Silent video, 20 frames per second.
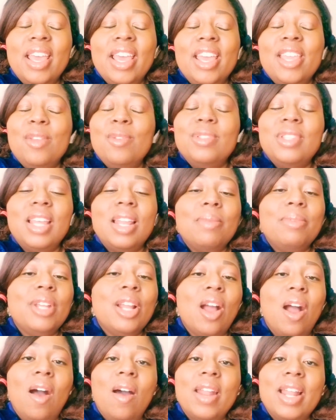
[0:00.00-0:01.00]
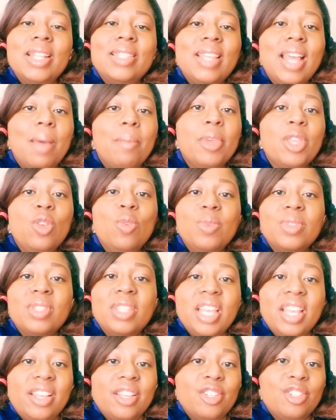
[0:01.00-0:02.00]
And you sat up there all that time and you was
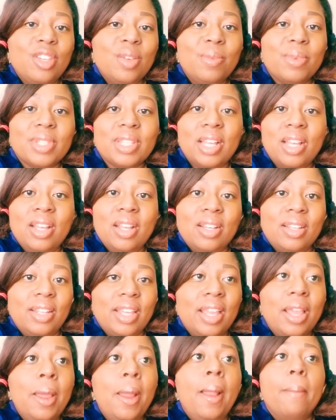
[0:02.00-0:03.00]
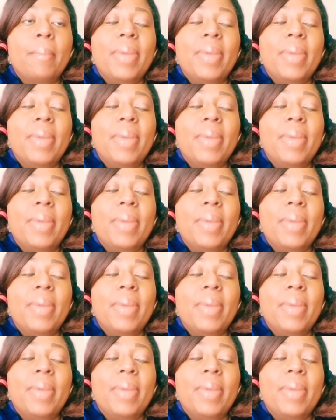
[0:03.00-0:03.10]
thinking she was ugly.